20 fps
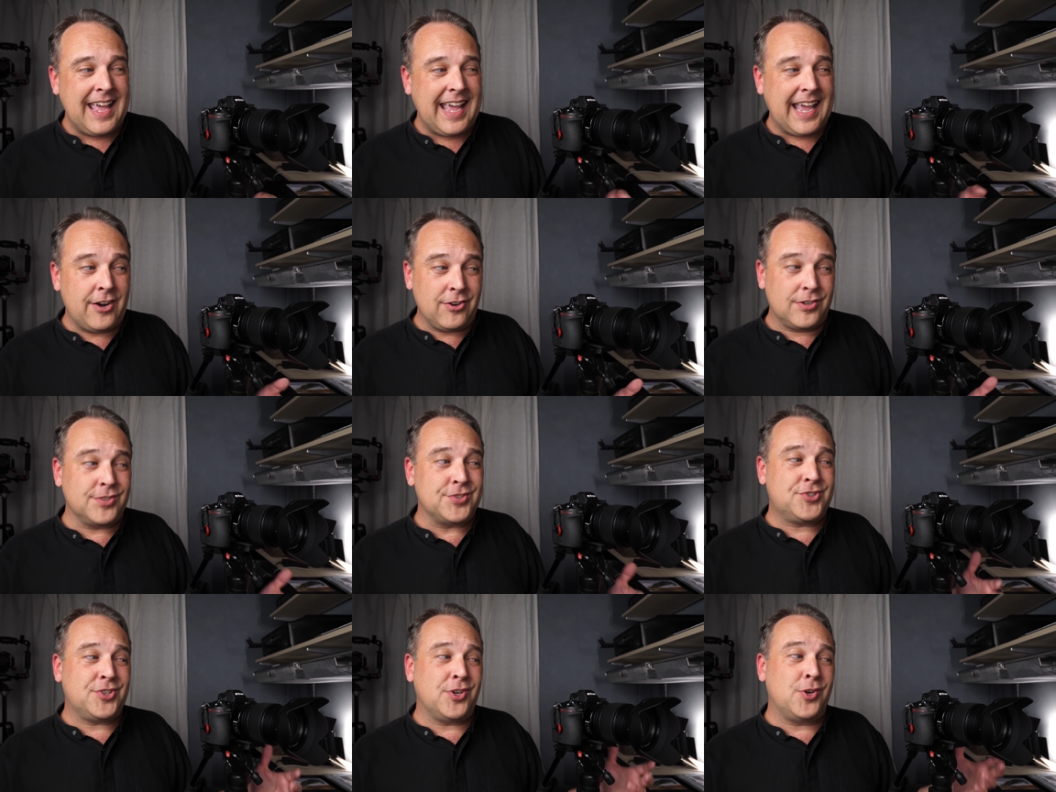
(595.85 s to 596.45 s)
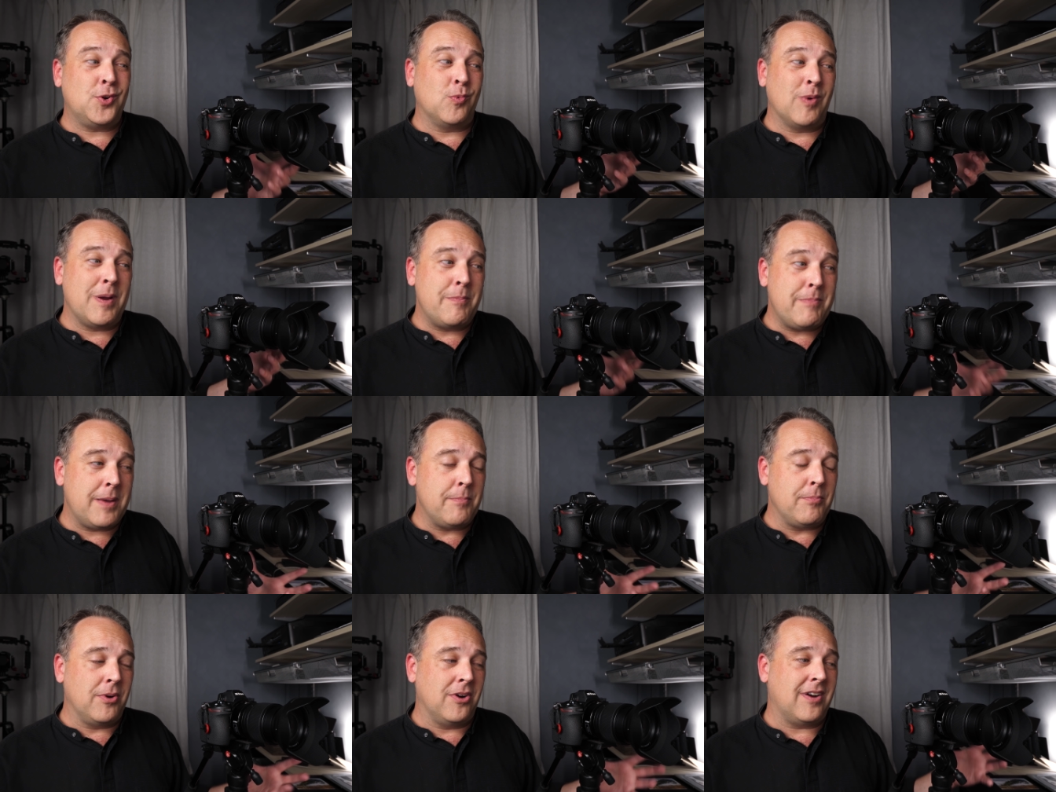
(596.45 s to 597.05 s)
And also
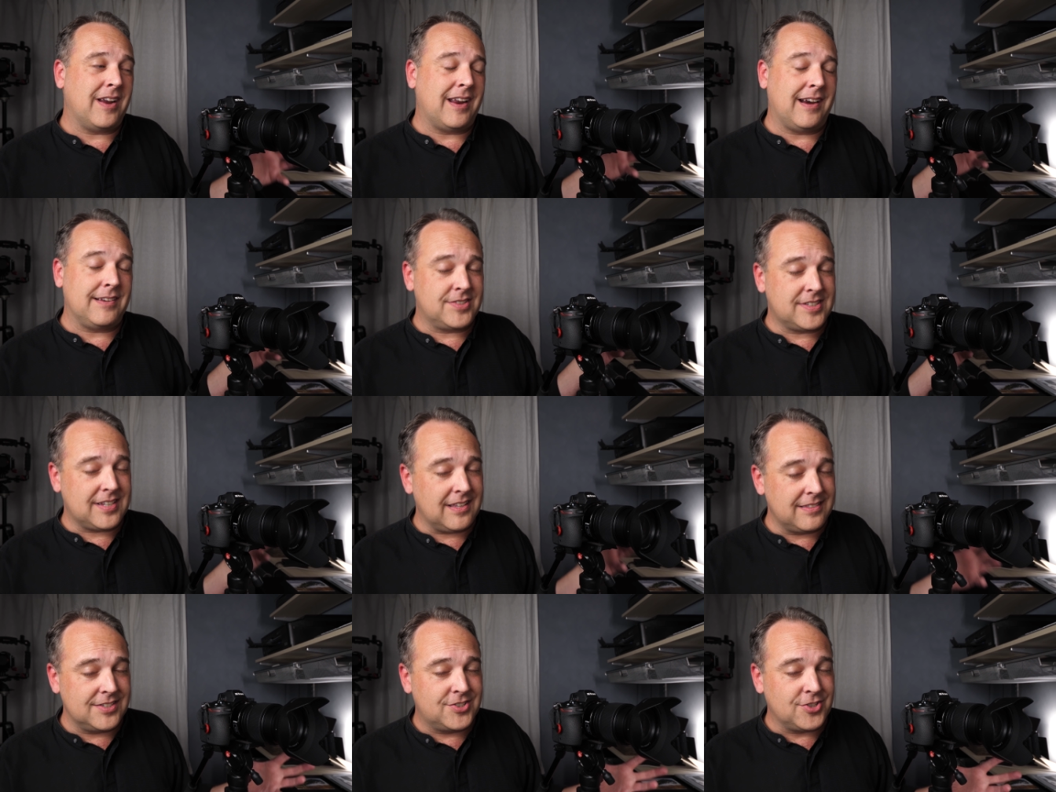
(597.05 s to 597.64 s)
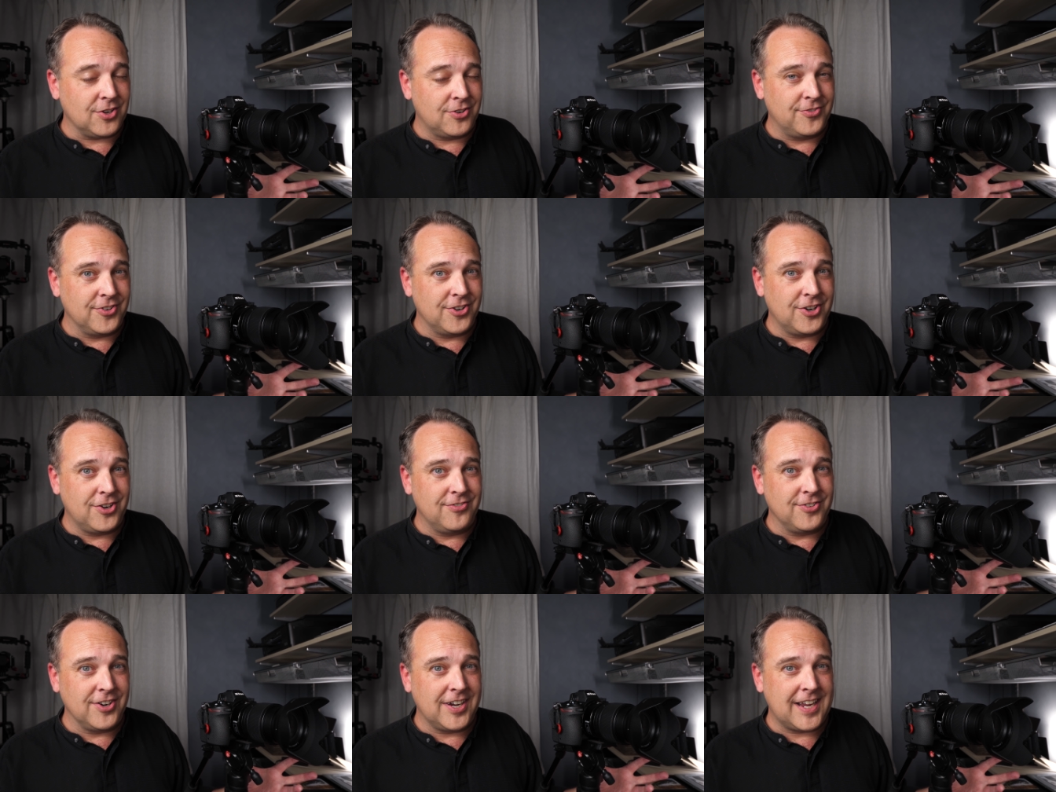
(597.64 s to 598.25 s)
remember, and I've said this over
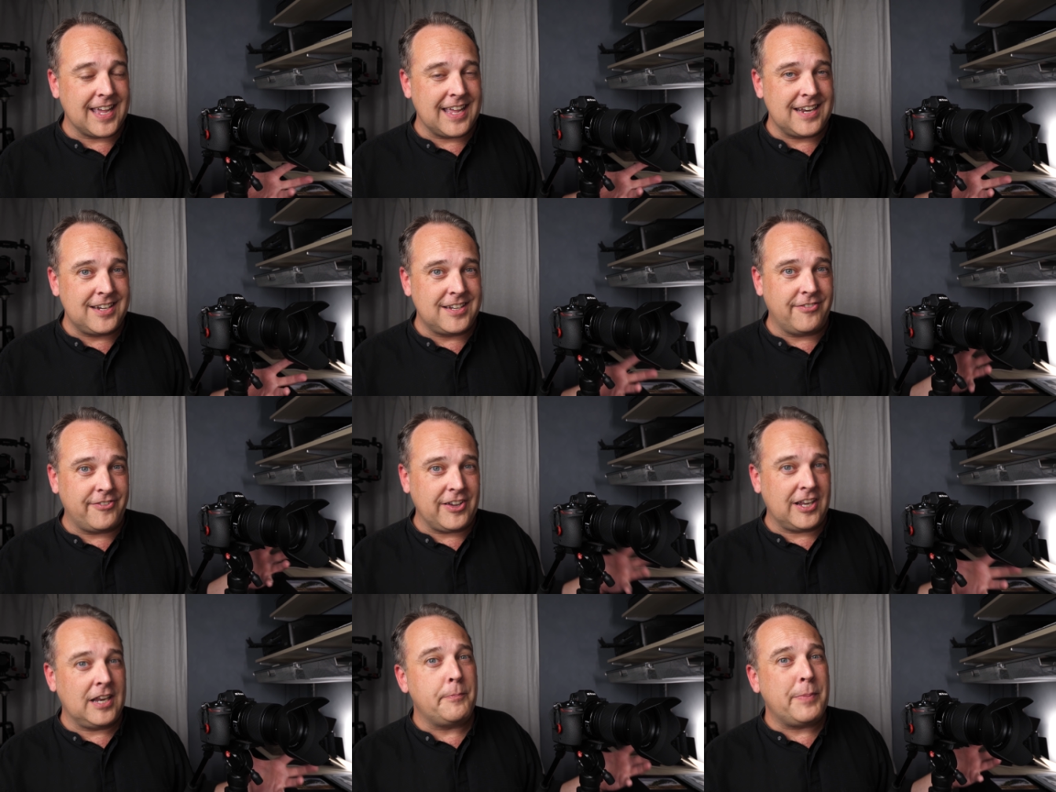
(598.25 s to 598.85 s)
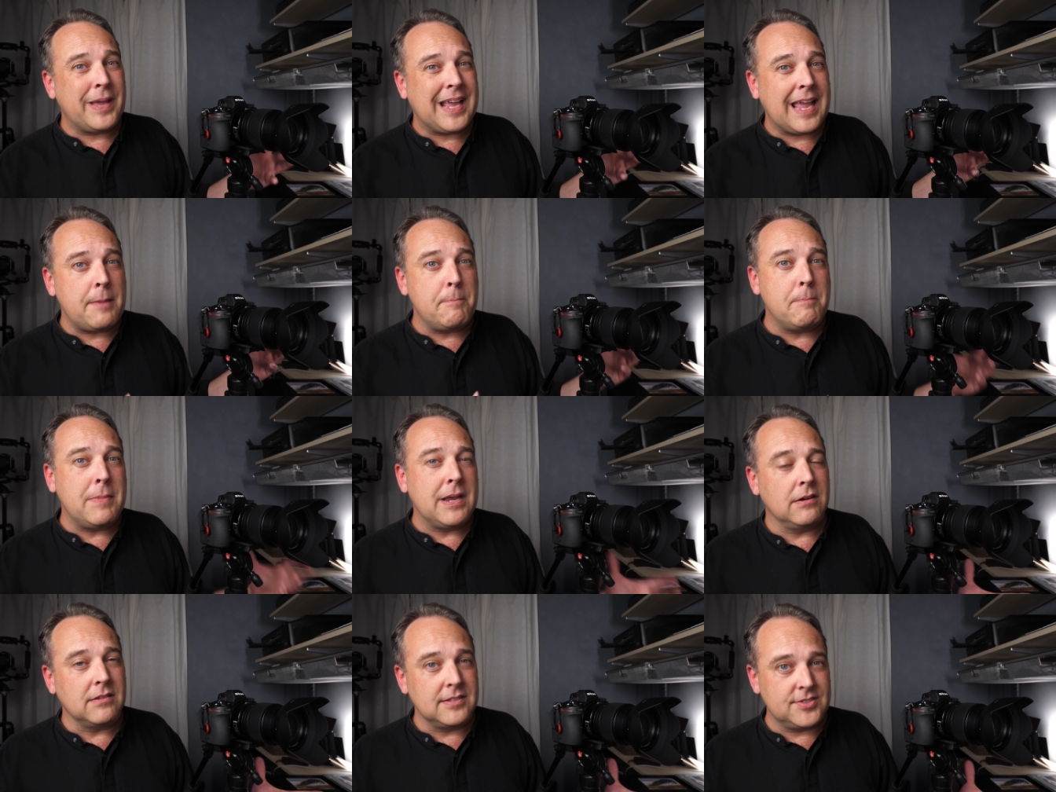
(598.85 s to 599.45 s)
and over again, developing a
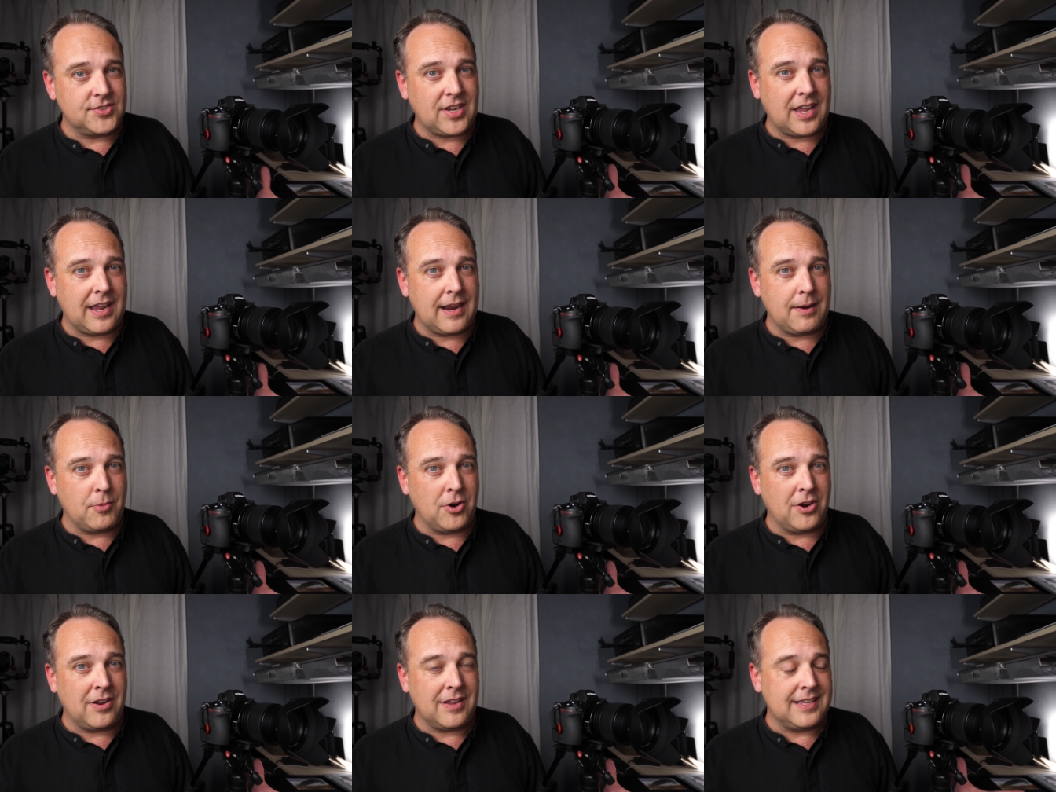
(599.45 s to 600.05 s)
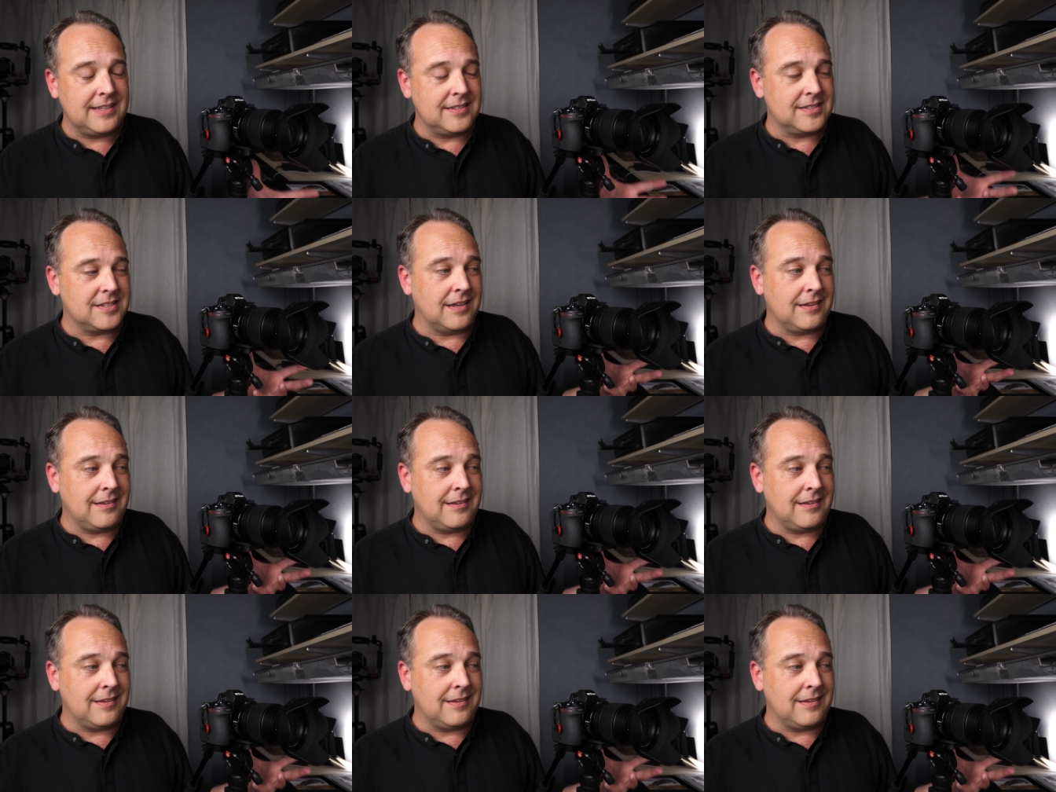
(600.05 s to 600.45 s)
mirrorless camera is a